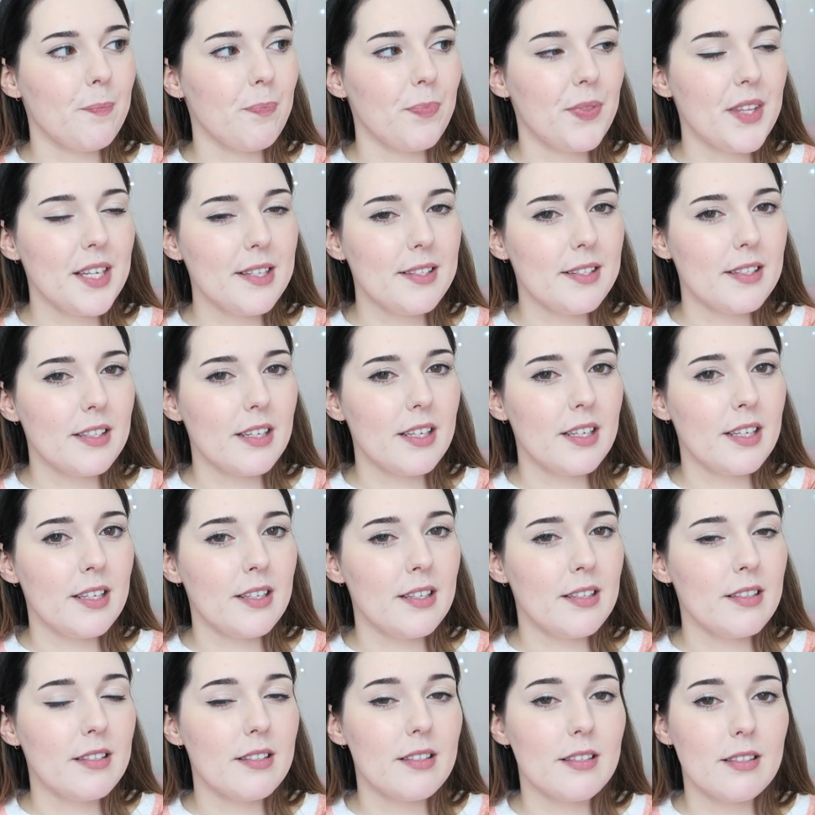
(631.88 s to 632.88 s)
This
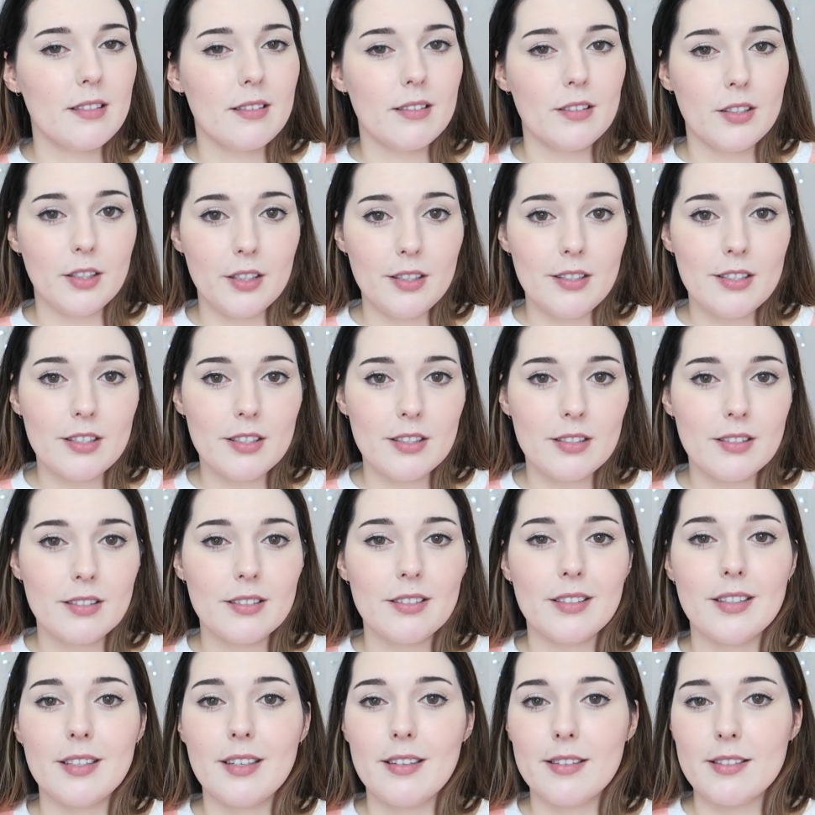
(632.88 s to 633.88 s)
is good.
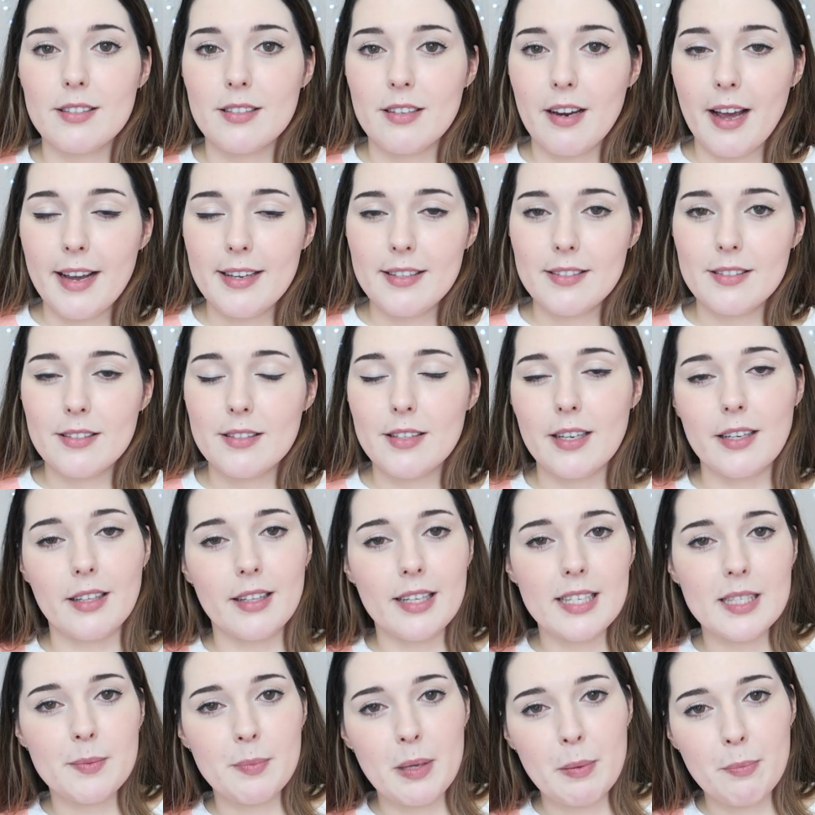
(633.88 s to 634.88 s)
It's nice. It
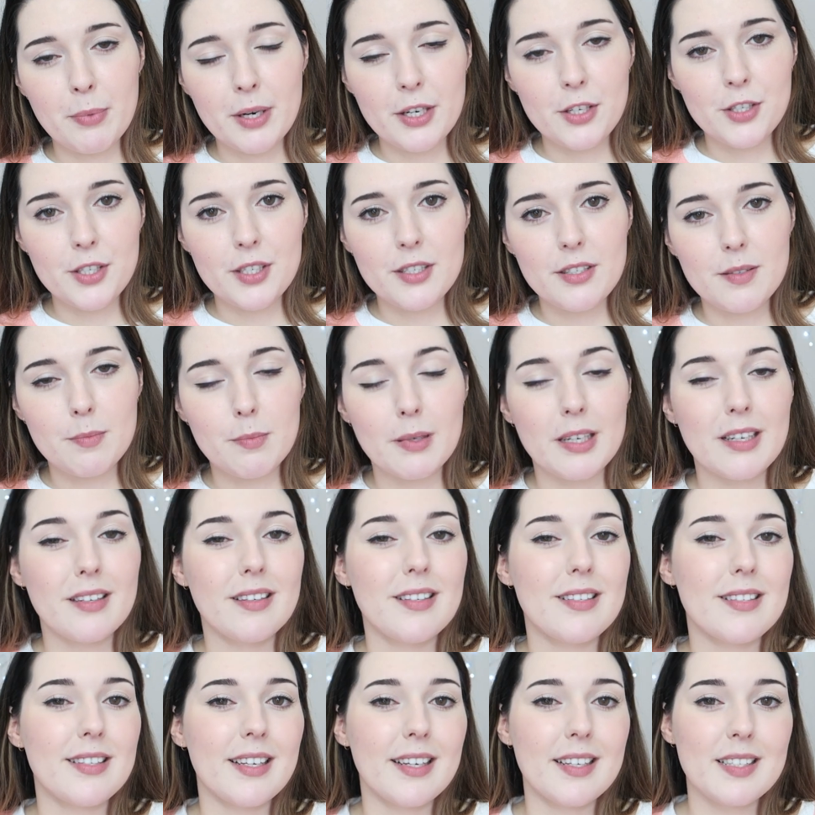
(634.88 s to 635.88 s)
cleans my brushes, but it
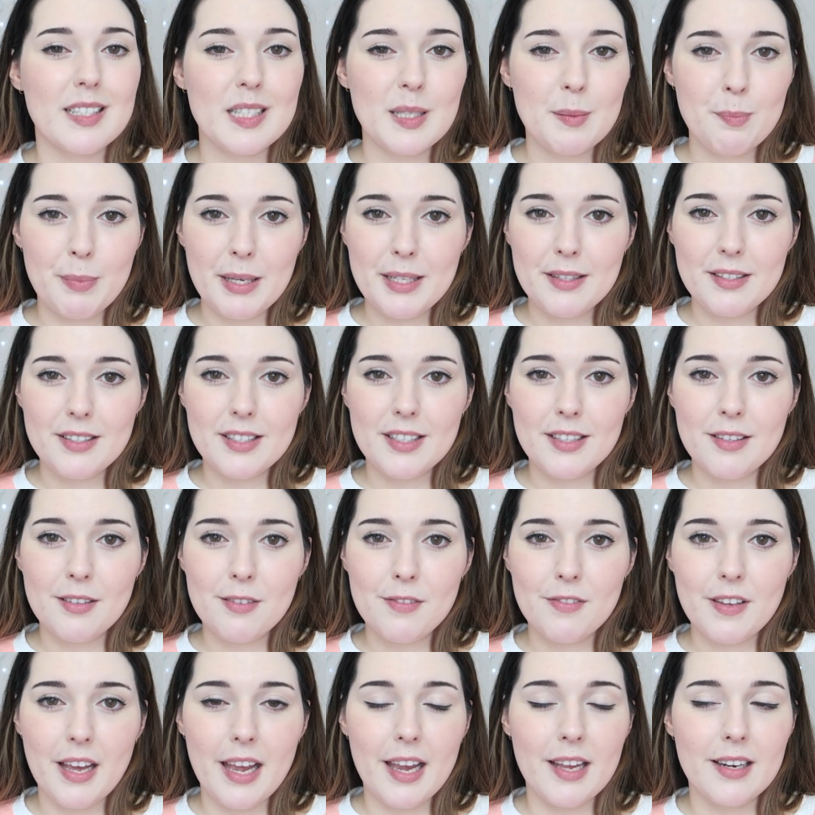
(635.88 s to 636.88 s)
is
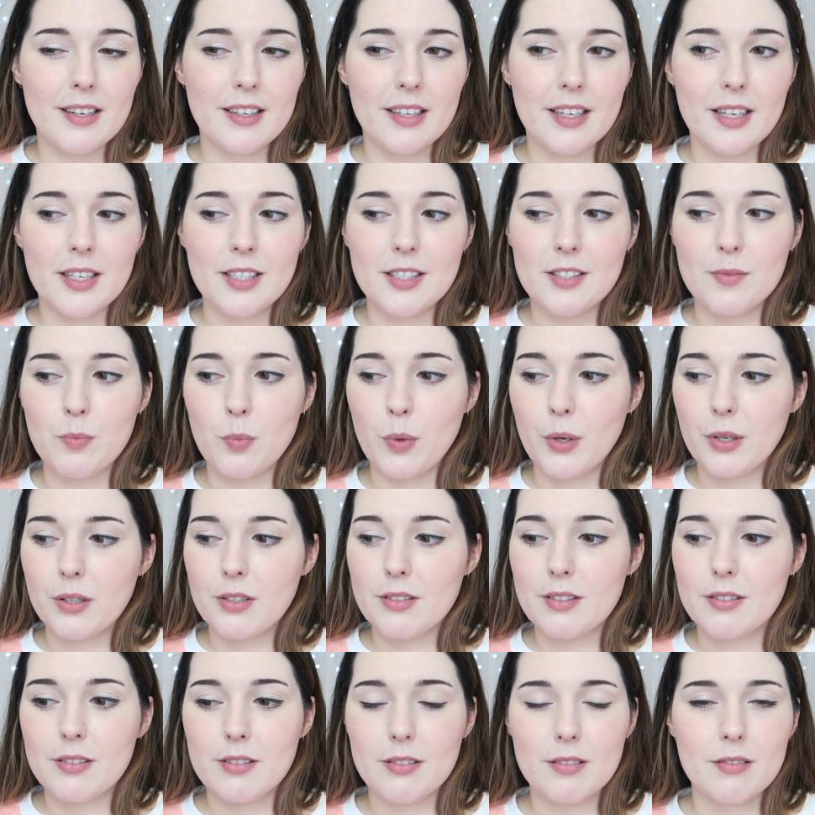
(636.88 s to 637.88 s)
expensive and it
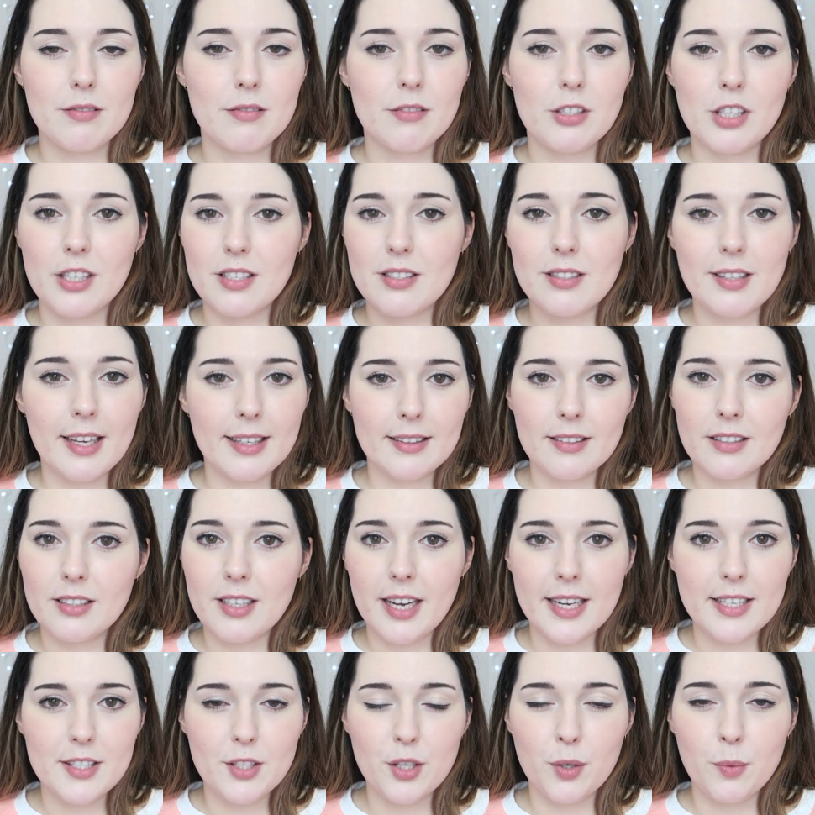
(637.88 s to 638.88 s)
works just like the
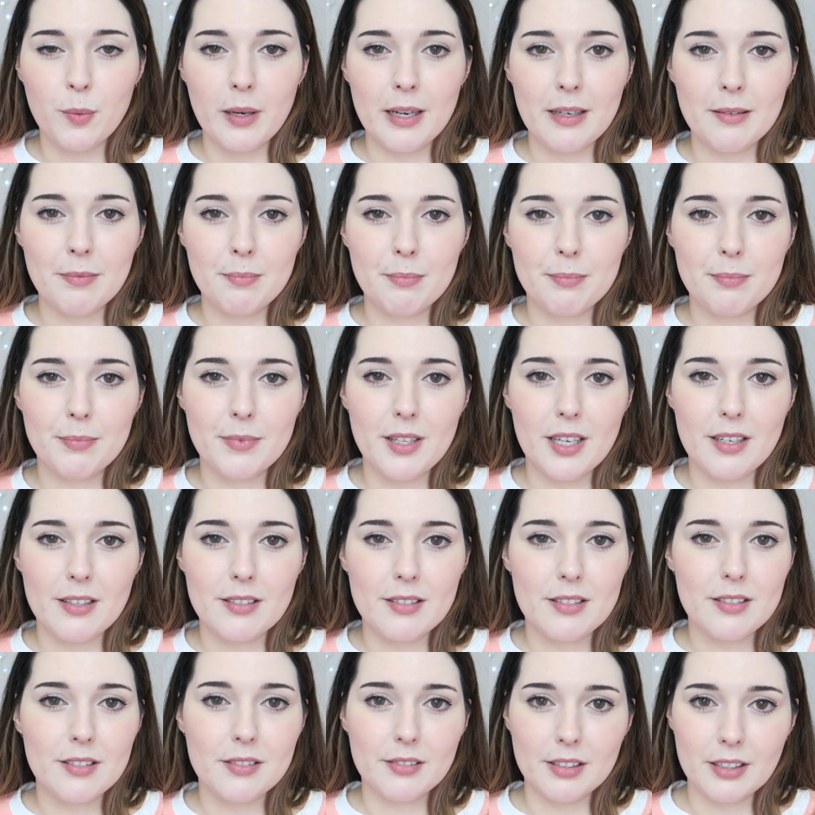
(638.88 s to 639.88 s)
Daiso one that
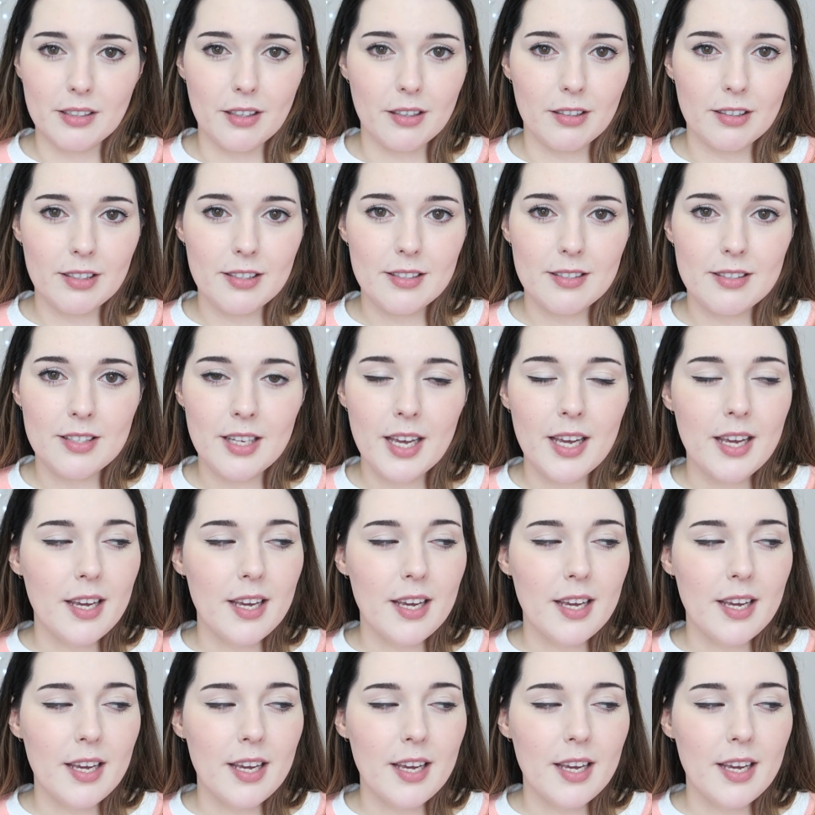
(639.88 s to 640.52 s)
is $3.